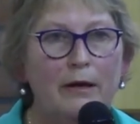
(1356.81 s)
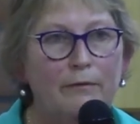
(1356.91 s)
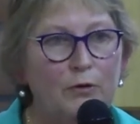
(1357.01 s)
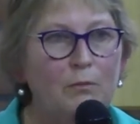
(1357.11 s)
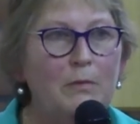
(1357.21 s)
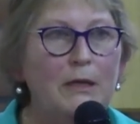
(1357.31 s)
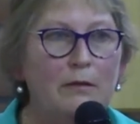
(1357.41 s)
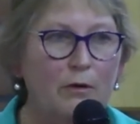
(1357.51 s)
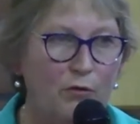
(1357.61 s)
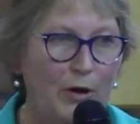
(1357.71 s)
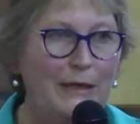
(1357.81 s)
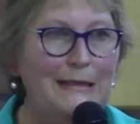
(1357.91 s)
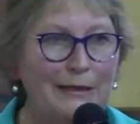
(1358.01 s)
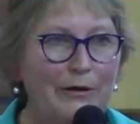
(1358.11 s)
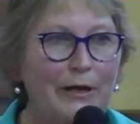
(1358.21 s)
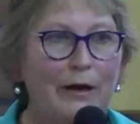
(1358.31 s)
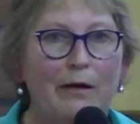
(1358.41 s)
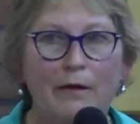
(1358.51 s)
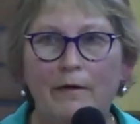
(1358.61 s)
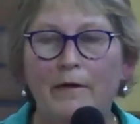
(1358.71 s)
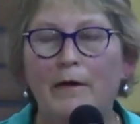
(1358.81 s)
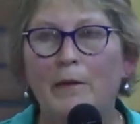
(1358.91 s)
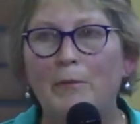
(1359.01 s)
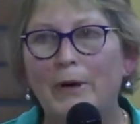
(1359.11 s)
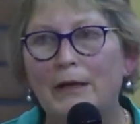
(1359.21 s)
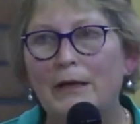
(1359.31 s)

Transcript: if you meet the criteria. But